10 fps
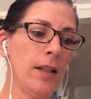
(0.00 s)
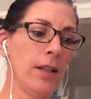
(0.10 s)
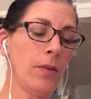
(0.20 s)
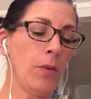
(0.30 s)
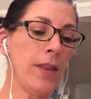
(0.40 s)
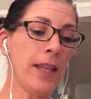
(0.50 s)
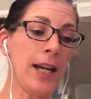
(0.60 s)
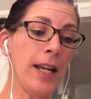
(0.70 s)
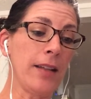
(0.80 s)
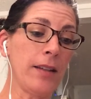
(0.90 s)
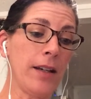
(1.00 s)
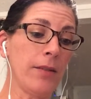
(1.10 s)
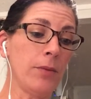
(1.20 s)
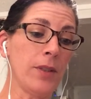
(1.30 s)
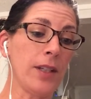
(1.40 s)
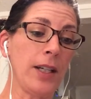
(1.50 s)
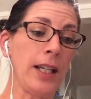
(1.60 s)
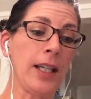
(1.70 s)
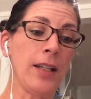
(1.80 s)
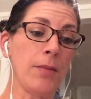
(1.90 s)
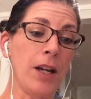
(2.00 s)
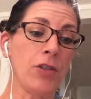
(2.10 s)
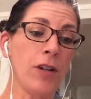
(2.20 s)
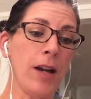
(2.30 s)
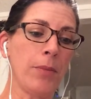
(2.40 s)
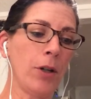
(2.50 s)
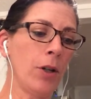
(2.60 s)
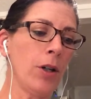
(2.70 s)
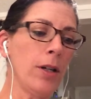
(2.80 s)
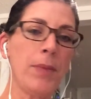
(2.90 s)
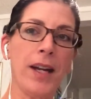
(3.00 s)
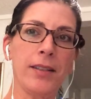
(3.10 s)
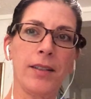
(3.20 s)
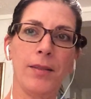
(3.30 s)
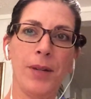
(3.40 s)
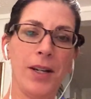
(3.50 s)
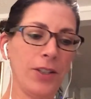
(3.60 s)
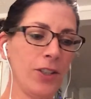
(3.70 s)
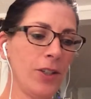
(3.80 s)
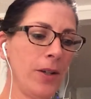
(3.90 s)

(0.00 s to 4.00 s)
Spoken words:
The one that I had thought was going to get into my trap hurried back to the bunch.